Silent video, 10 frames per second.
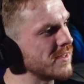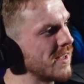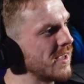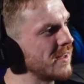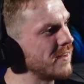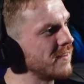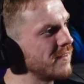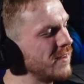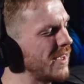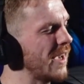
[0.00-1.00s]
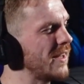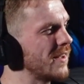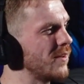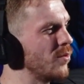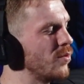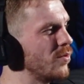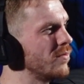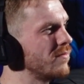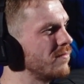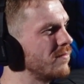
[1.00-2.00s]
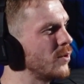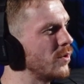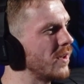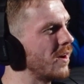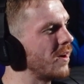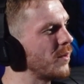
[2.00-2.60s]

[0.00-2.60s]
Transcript: then you kind of know who they are.